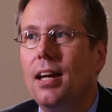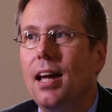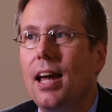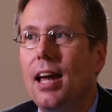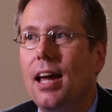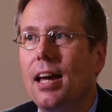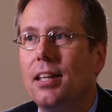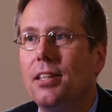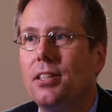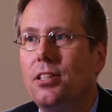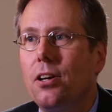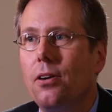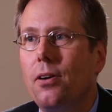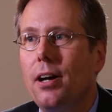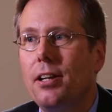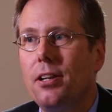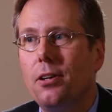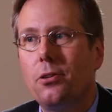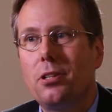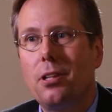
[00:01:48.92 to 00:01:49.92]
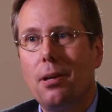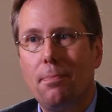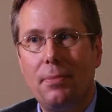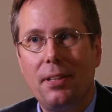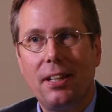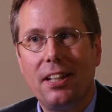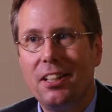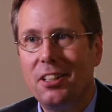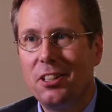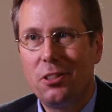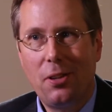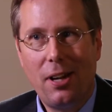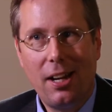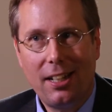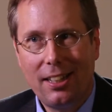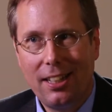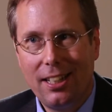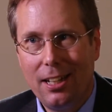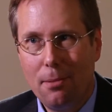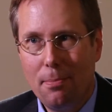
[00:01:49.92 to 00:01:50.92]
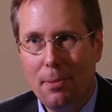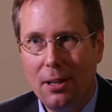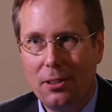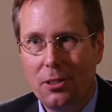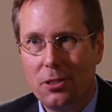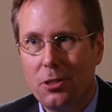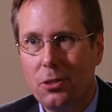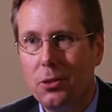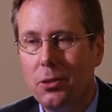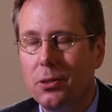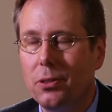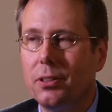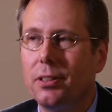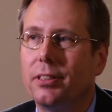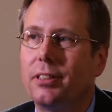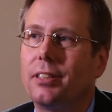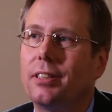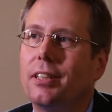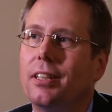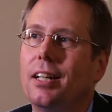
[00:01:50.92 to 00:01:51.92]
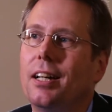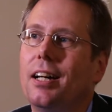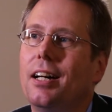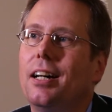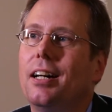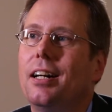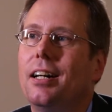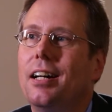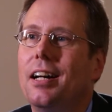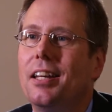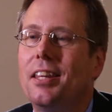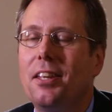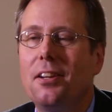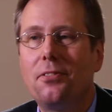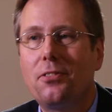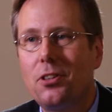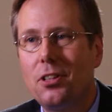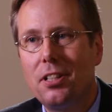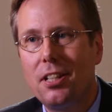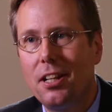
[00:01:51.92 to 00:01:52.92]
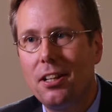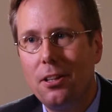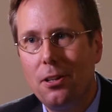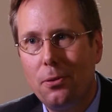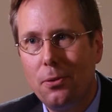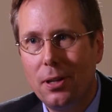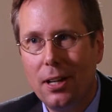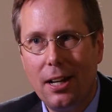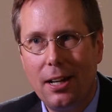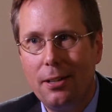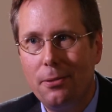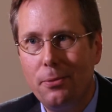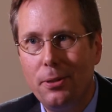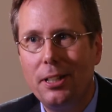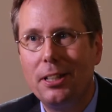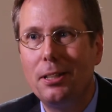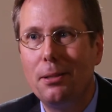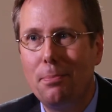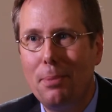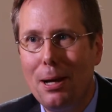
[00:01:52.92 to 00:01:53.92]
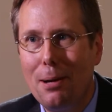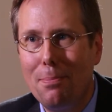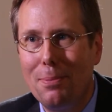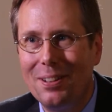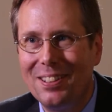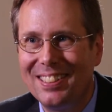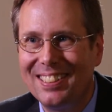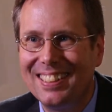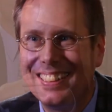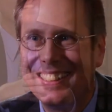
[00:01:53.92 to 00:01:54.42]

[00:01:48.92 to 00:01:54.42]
And so I know something indirectly about the schools. And then of course I know what I read in the papers,